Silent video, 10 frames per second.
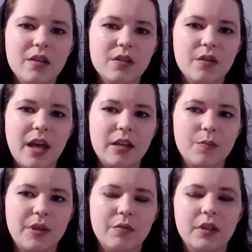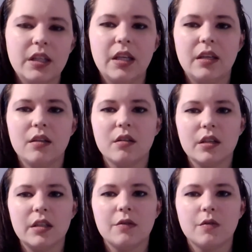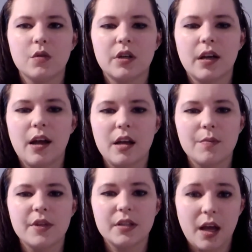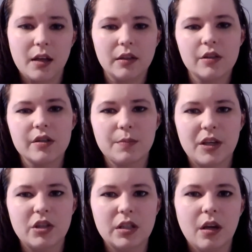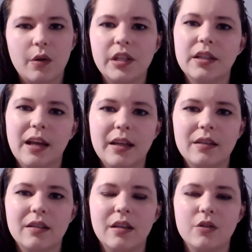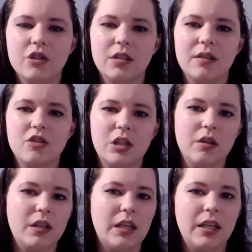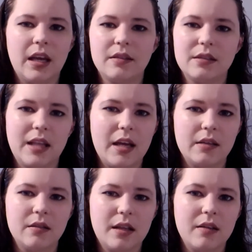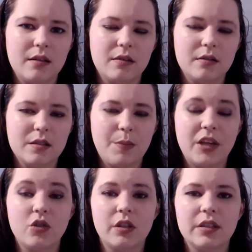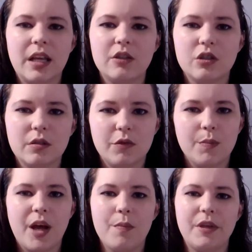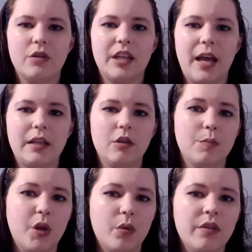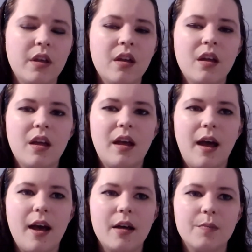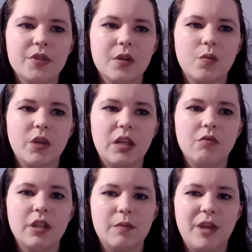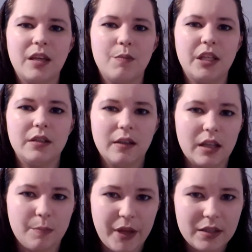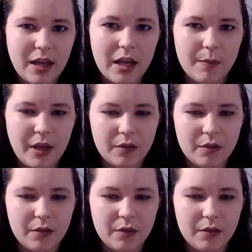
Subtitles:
So that'll be really good for the toddler, especially knowing that, you know, she or he gets that special attention from mommy or daddy or both. So we really make a big deal out of bedtime.